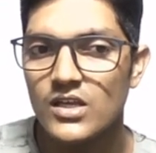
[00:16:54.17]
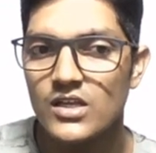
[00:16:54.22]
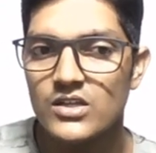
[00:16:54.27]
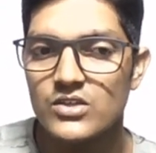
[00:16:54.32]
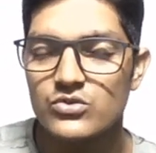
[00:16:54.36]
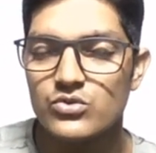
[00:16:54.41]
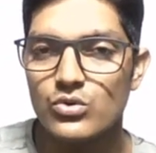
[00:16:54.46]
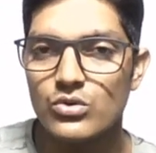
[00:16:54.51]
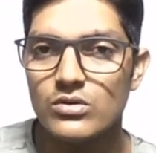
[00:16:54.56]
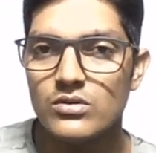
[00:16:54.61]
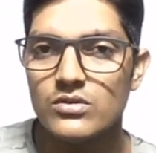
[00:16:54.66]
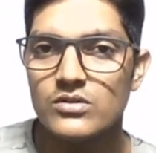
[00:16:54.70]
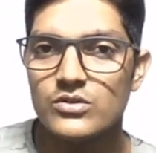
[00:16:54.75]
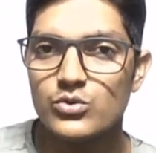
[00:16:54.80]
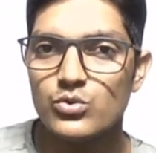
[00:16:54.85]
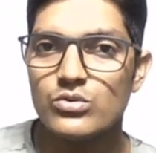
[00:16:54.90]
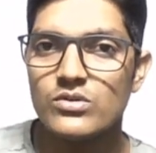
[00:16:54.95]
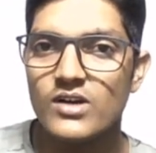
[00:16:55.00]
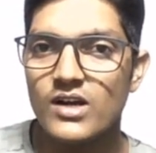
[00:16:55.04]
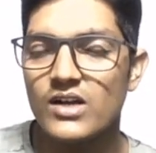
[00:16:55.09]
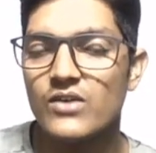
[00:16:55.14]
So
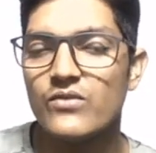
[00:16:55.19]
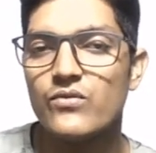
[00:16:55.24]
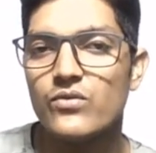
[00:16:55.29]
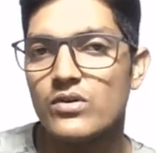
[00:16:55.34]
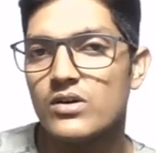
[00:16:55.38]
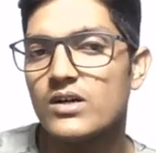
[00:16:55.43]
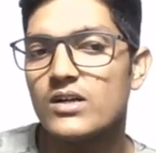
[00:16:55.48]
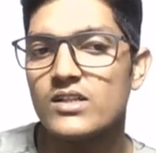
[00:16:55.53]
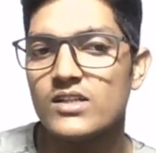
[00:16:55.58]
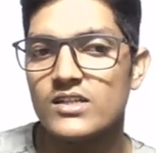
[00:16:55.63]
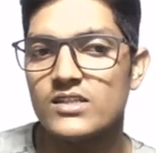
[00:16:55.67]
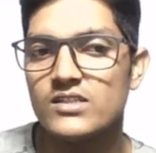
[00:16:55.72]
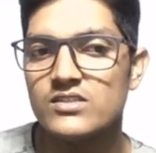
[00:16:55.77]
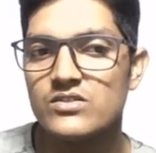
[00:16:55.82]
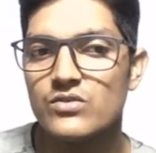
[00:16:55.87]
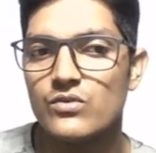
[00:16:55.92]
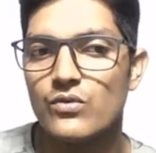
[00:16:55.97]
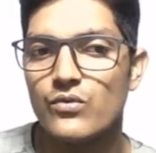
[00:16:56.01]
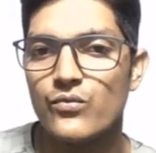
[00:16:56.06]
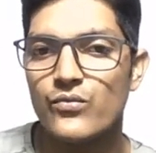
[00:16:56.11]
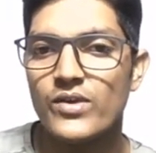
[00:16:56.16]
to convert
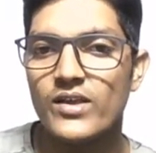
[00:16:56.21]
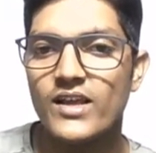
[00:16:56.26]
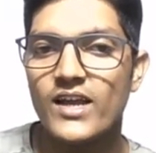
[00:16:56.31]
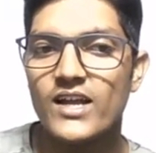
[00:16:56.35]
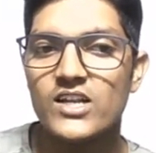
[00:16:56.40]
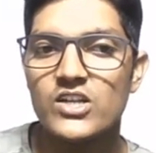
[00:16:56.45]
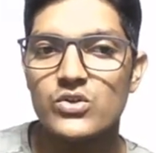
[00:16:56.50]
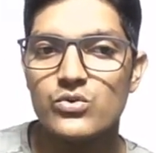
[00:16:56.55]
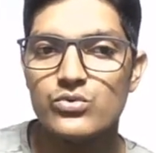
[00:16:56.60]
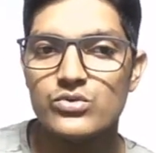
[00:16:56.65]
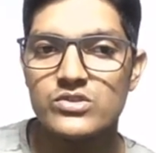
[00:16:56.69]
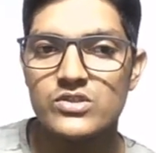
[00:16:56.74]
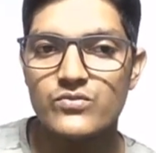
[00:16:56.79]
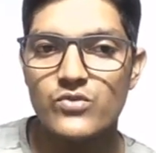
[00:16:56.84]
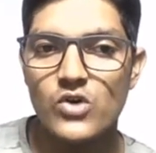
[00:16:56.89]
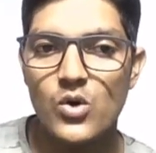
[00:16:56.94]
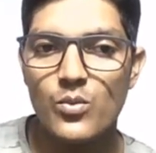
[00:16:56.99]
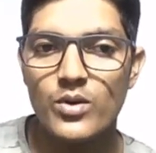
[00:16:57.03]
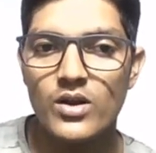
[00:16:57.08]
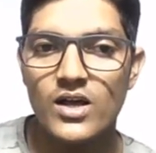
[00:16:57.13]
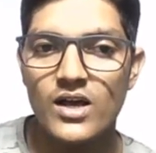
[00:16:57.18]
this, we can use the
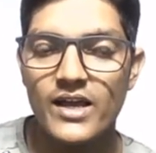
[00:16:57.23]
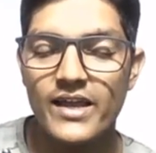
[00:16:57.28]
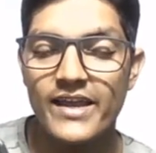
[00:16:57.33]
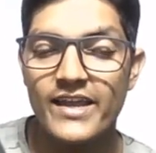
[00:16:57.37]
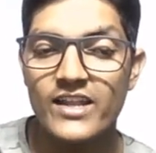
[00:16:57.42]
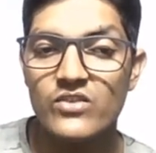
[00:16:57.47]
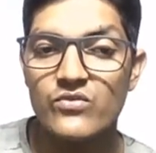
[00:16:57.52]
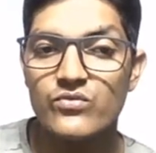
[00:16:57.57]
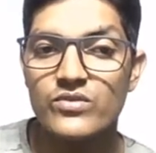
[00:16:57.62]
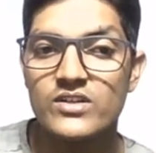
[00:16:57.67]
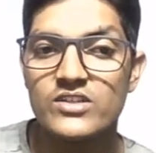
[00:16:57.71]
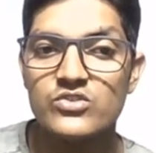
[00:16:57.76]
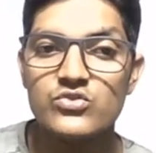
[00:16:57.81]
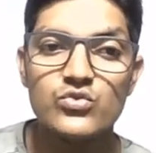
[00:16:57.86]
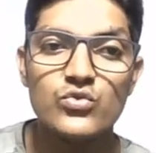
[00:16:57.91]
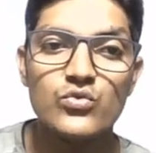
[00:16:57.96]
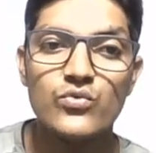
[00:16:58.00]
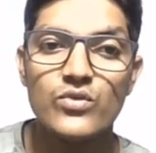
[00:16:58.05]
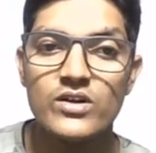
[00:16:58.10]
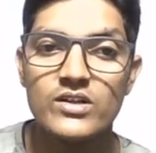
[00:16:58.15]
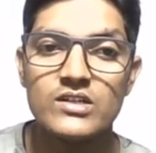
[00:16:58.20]
formula
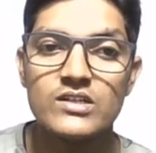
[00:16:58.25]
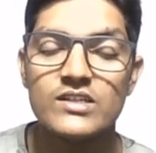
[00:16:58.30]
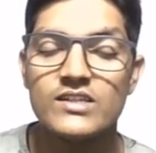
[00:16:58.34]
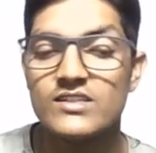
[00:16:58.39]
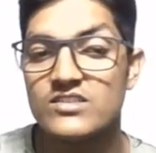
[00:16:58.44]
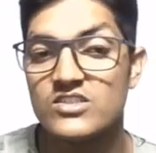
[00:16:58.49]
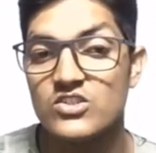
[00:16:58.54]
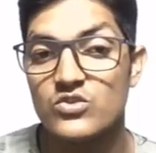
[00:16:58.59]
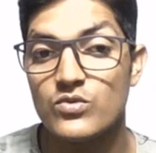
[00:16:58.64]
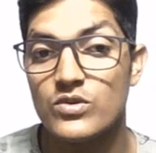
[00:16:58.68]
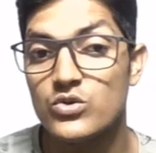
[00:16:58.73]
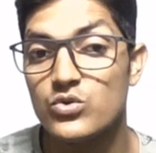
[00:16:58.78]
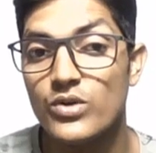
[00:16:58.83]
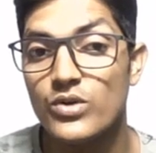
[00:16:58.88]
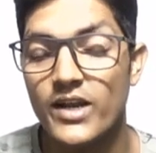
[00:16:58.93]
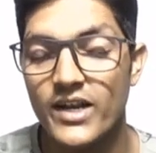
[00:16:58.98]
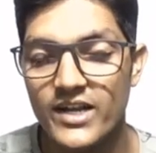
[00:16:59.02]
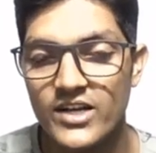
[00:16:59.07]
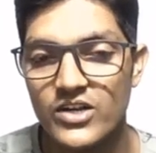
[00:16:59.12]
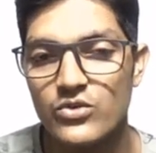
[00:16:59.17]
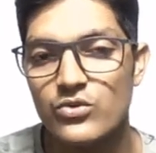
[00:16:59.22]
N1U1 is equal to
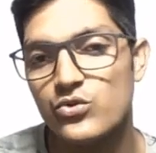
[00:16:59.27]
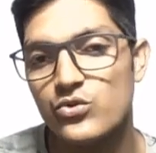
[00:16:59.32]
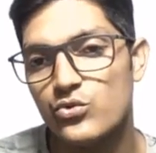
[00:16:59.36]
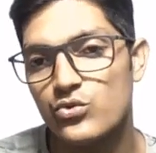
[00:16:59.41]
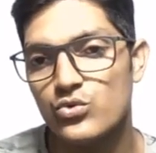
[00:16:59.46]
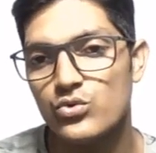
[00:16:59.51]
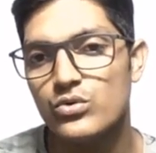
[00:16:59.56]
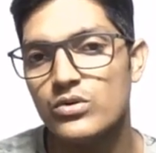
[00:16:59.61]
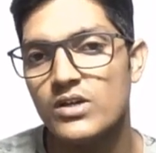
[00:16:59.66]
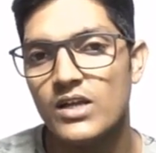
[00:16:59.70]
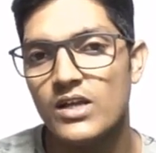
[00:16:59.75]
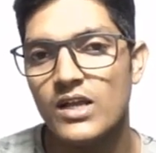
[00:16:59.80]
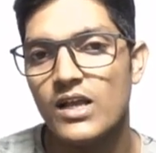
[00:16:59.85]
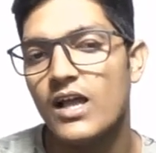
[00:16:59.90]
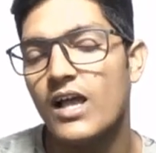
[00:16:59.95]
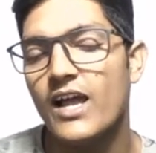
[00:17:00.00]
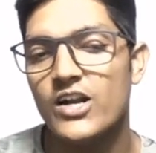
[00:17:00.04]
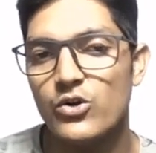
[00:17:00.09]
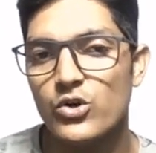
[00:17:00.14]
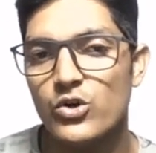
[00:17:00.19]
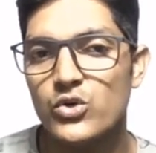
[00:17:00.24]
N2U2.
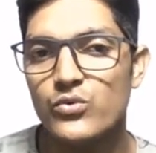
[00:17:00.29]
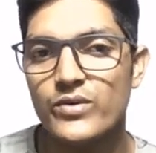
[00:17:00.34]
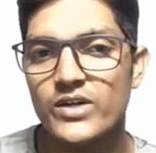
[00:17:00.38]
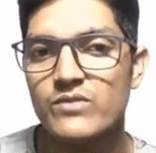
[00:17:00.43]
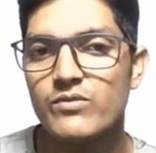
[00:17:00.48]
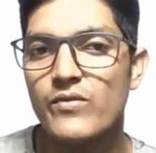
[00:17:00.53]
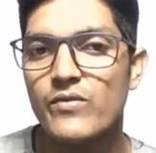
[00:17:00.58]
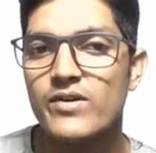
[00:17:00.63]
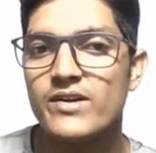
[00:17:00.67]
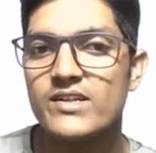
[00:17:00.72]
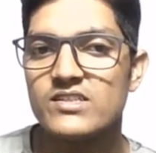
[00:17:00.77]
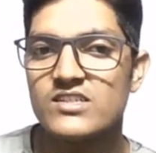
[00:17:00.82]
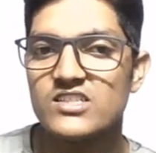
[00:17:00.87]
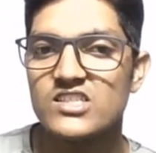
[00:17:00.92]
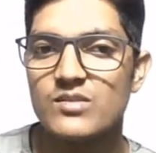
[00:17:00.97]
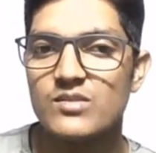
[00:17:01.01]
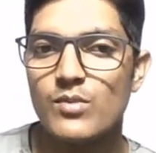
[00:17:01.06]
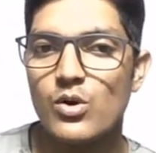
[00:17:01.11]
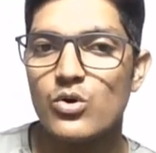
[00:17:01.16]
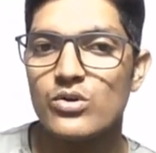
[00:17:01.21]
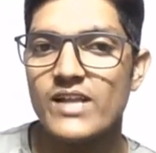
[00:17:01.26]
And don't worry, we will discuss
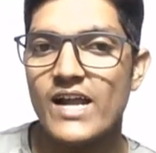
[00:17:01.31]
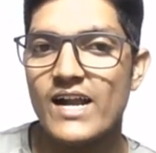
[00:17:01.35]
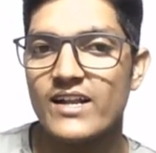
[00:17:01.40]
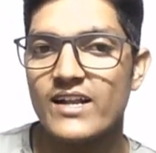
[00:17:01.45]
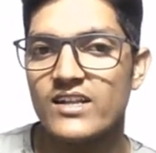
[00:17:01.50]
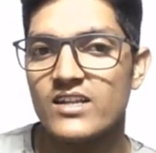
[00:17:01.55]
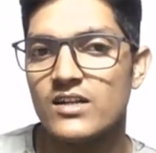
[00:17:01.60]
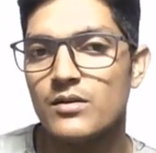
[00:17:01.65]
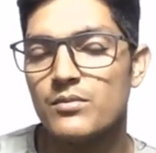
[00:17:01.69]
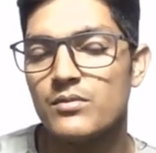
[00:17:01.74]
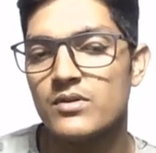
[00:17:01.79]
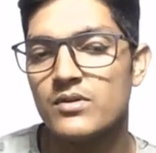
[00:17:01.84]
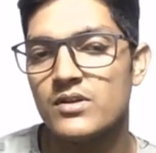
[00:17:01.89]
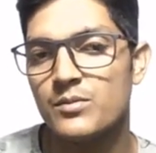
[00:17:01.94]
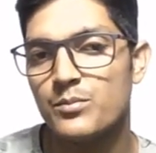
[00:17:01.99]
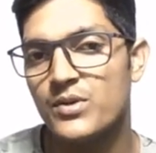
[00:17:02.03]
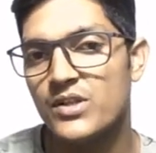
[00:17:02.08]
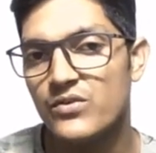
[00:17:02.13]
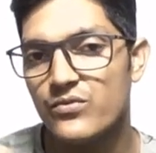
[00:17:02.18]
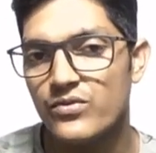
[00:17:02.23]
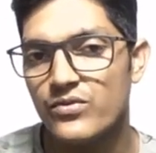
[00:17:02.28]
about that in a
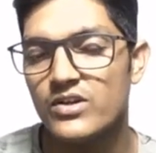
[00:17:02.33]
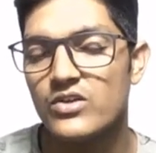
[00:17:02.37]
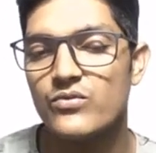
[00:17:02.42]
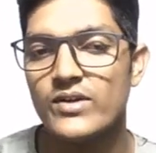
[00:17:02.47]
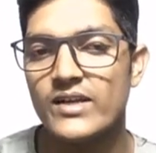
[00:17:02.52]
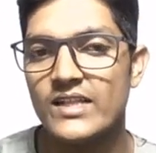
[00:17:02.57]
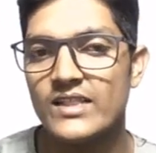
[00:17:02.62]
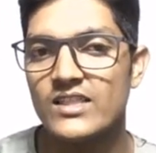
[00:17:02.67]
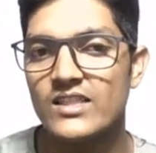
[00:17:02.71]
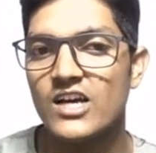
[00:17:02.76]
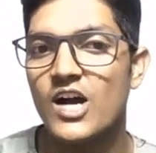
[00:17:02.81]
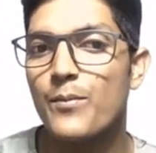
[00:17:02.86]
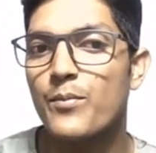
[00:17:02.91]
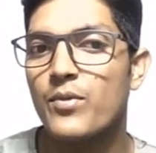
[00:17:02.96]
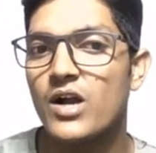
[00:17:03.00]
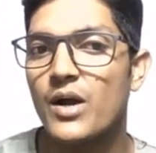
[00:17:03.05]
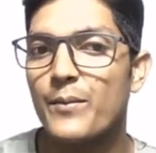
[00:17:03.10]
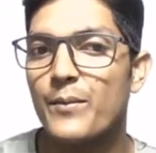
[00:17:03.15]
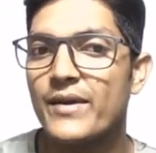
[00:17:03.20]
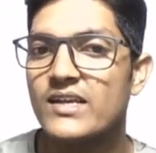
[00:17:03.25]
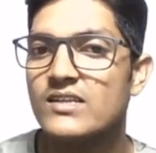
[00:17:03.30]
briefer way in the
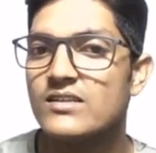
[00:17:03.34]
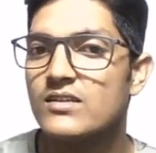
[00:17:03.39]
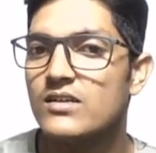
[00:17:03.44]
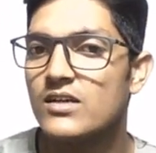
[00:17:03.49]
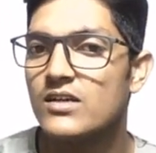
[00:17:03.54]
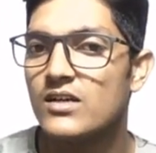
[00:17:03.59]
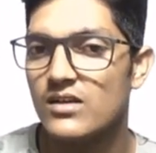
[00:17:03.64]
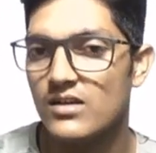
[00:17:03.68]
upcoming